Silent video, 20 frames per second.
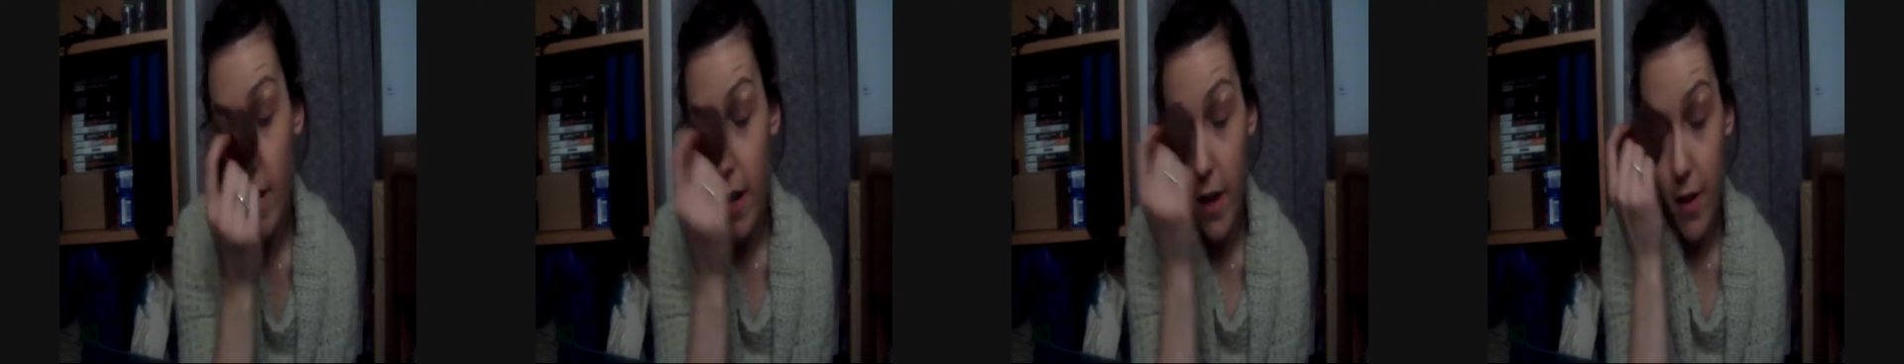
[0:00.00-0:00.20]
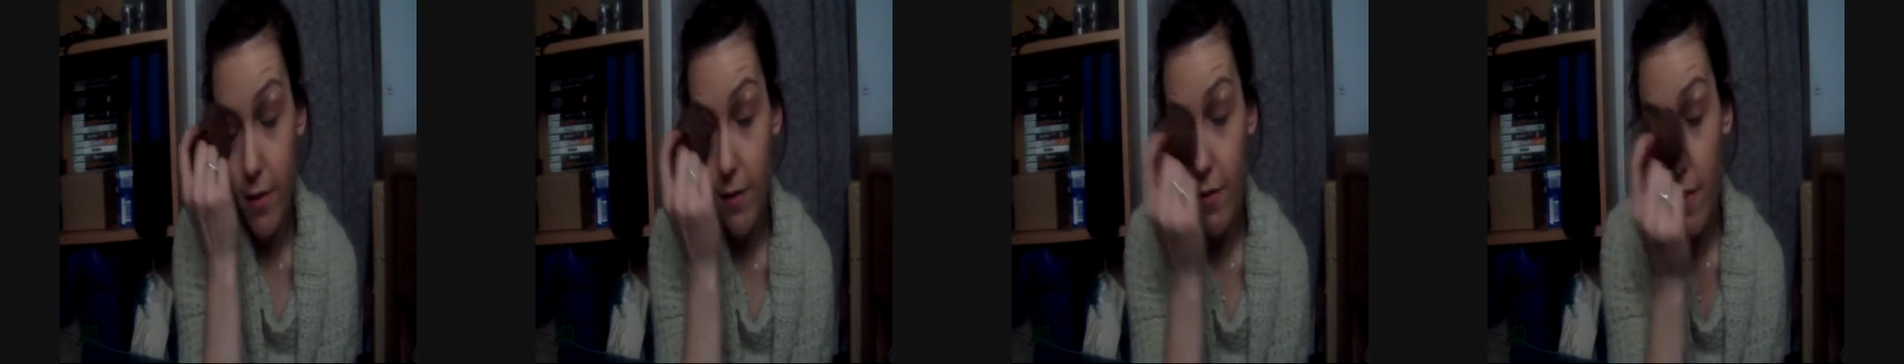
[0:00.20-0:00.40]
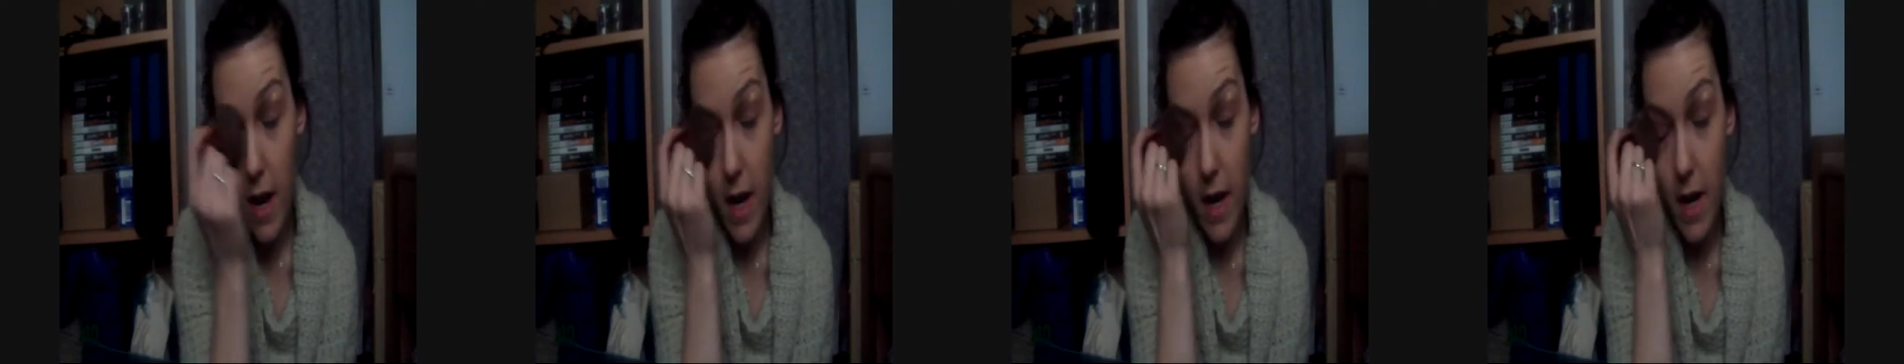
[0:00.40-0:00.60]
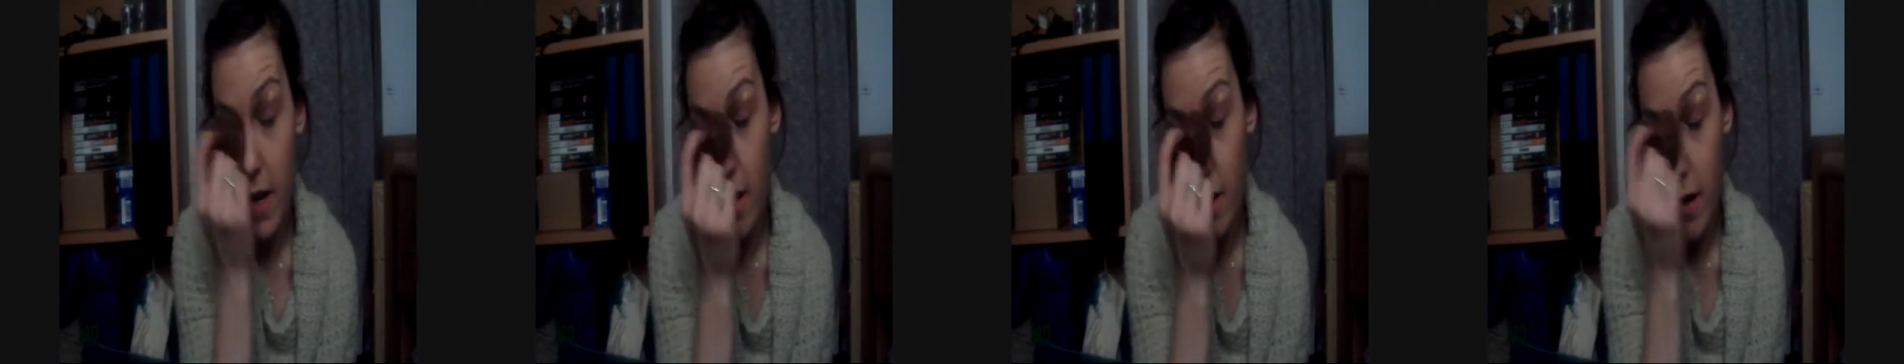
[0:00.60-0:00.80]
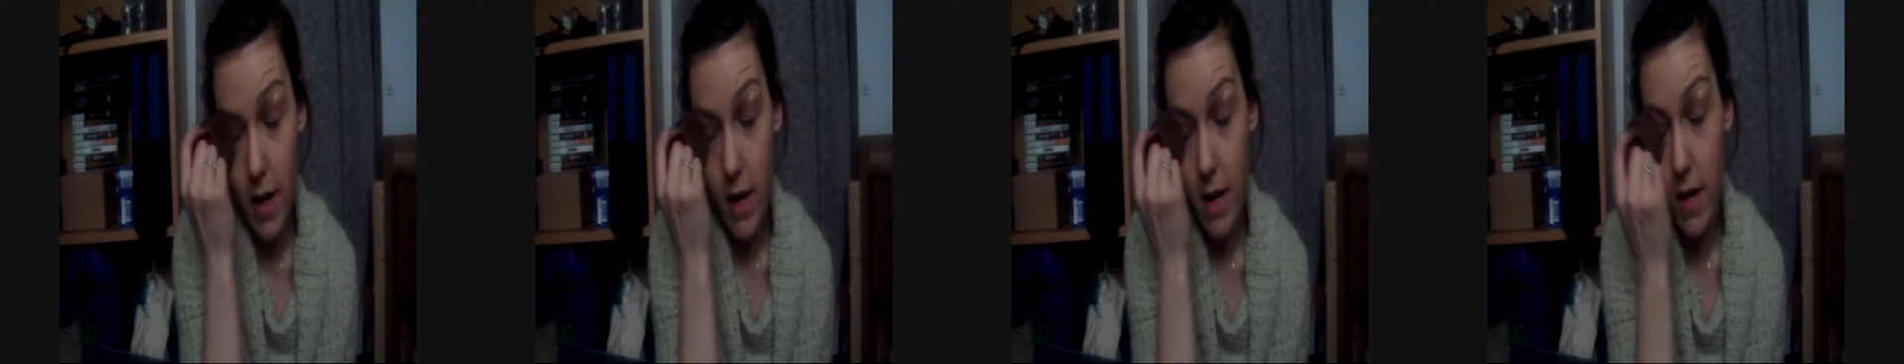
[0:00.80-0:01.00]
I have very
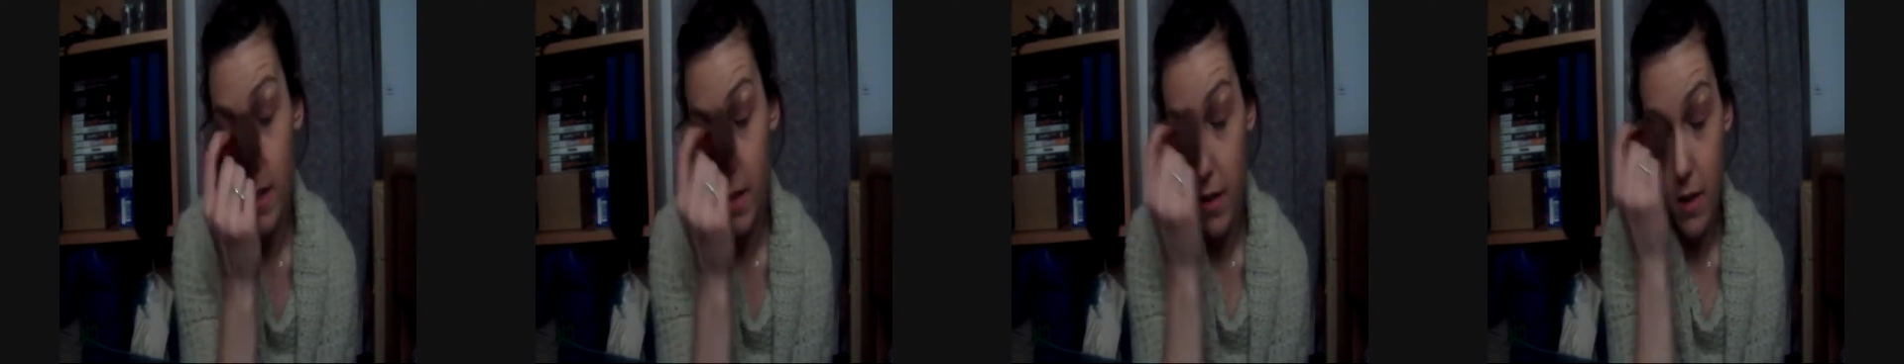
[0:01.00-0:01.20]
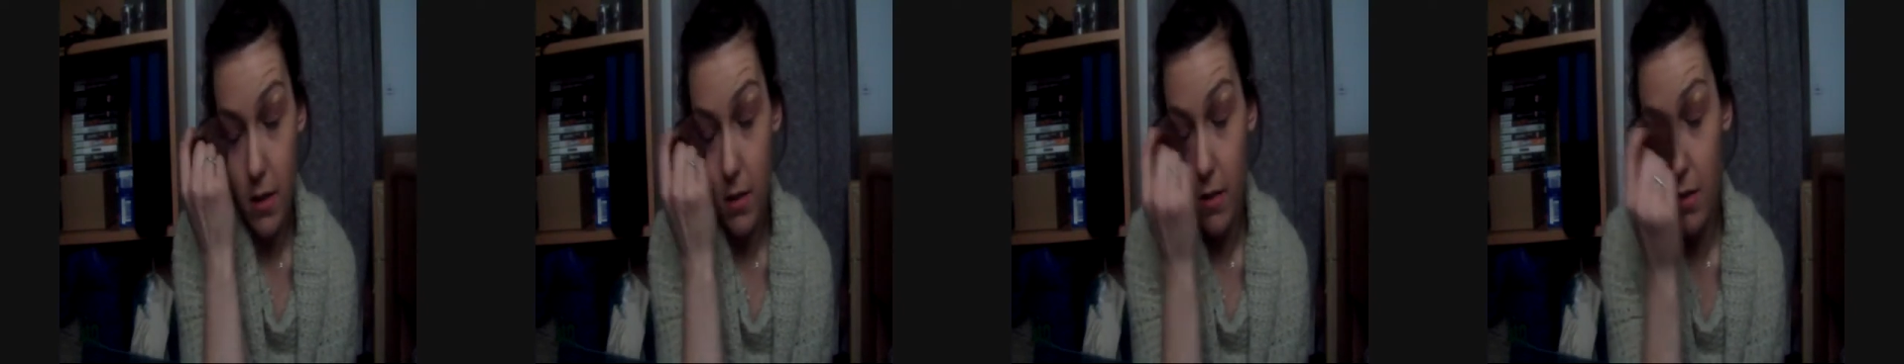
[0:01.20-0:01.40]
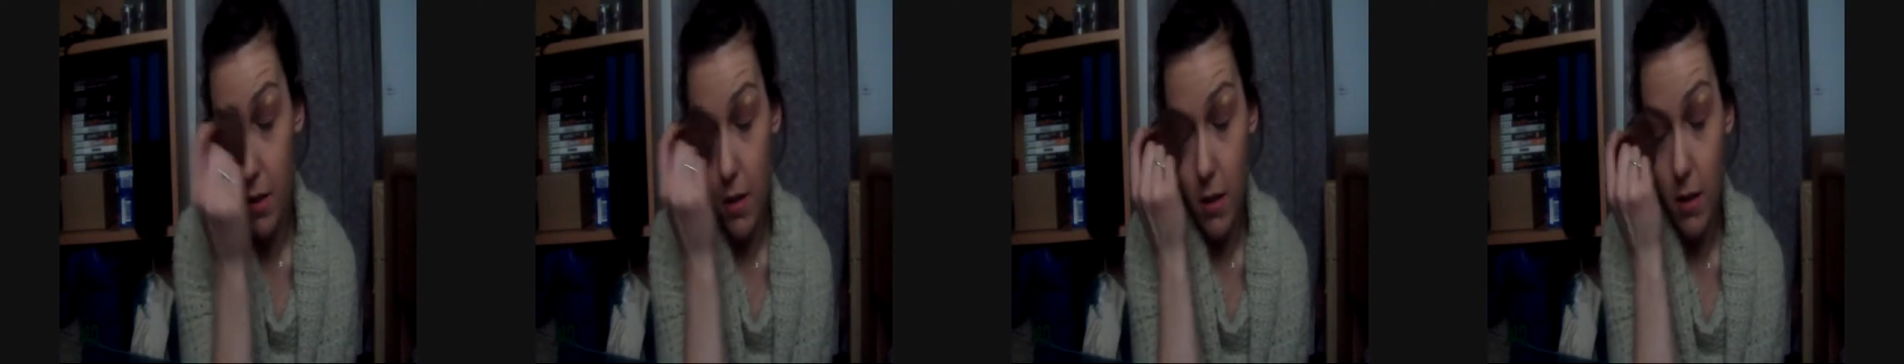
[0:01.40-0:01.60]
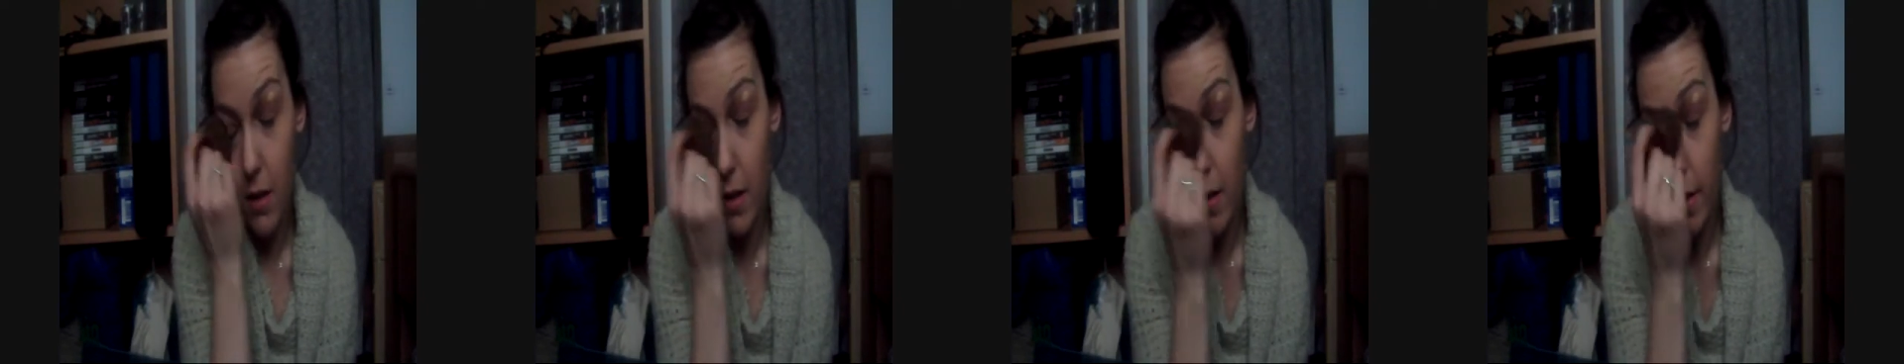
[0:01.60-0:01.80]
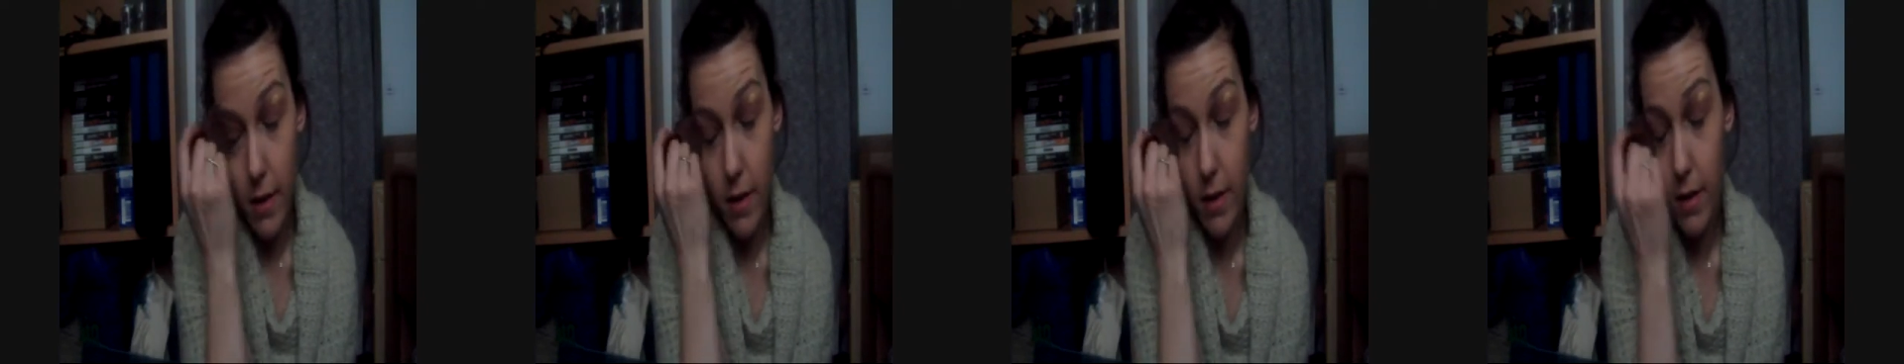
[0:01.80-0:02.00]
veiny eyelids,
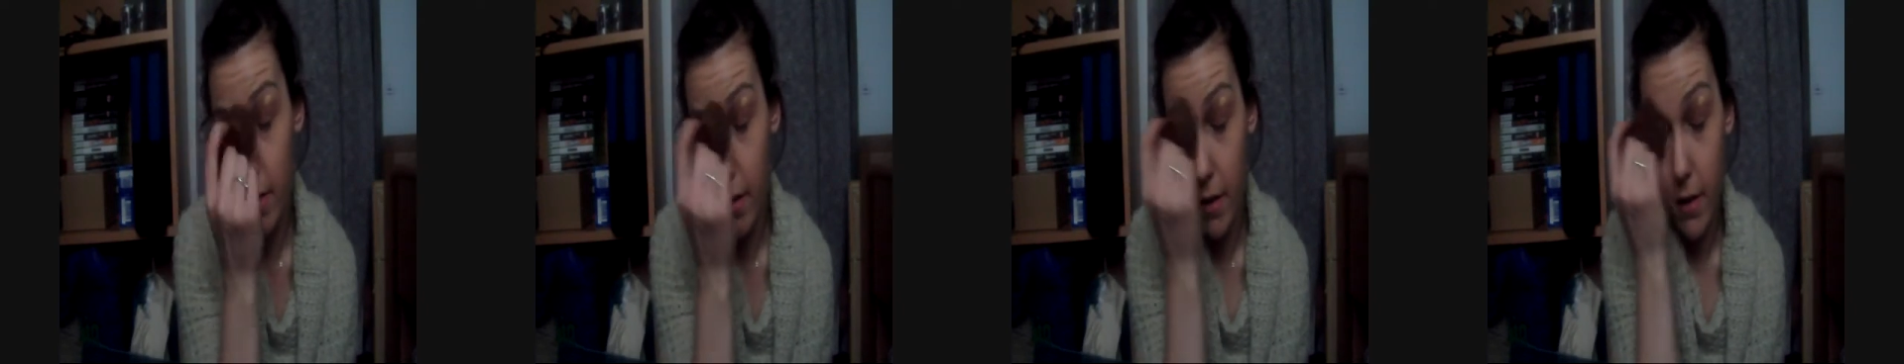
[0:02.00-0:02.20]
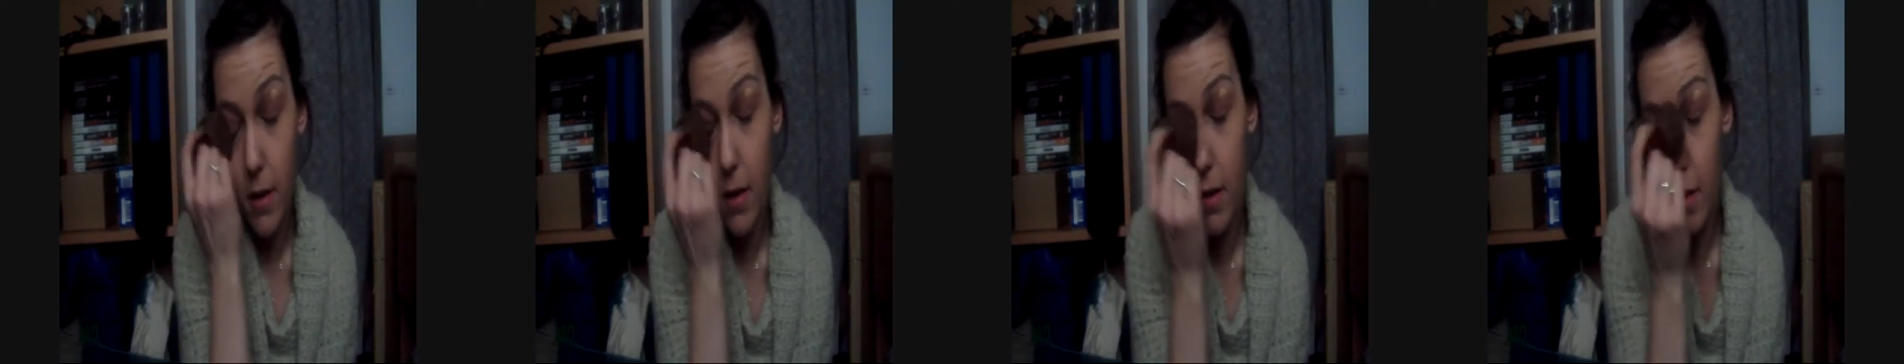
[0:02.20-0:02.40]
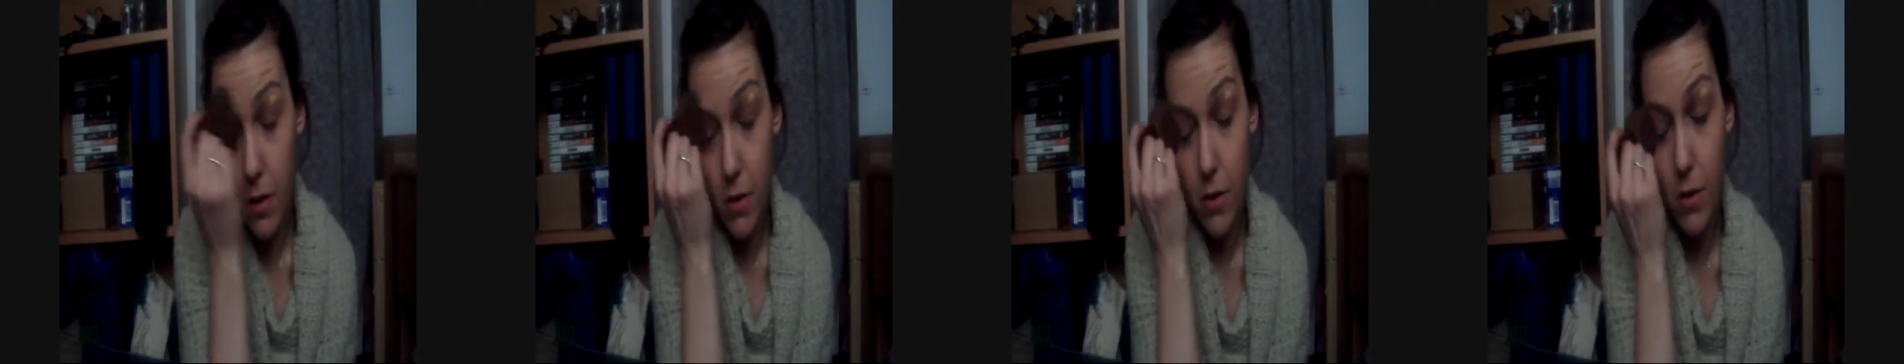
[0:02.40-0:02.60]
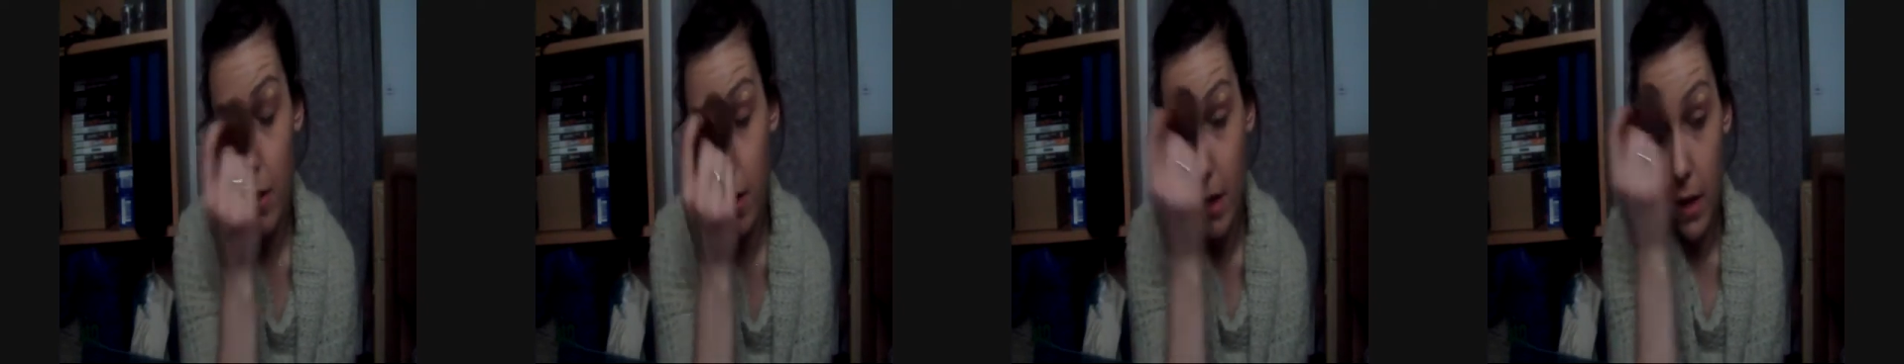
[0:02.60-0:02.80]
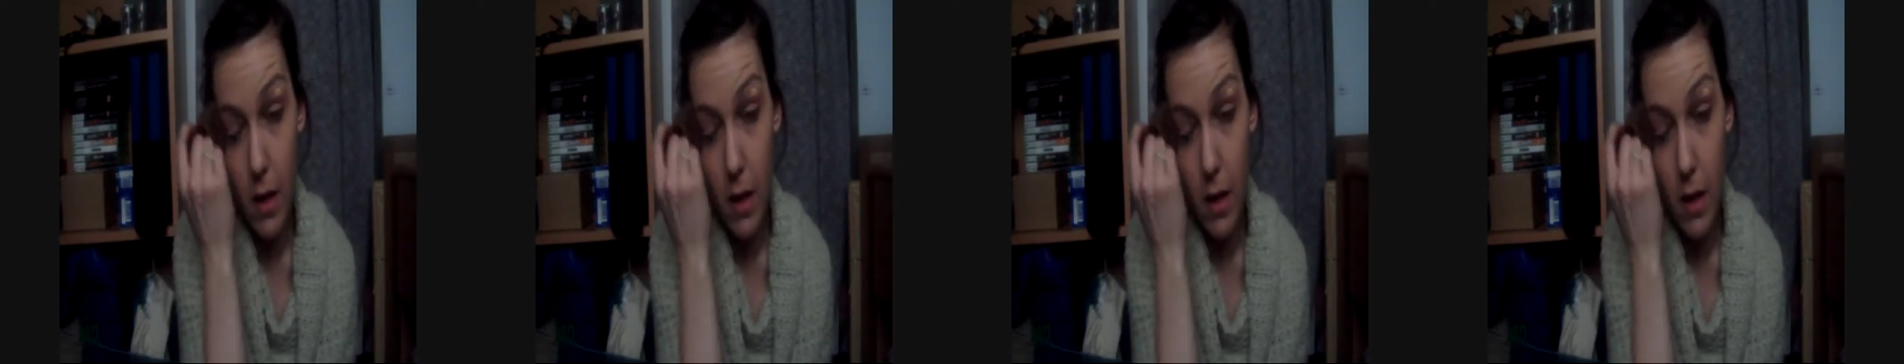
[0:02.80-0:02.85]
so I do like to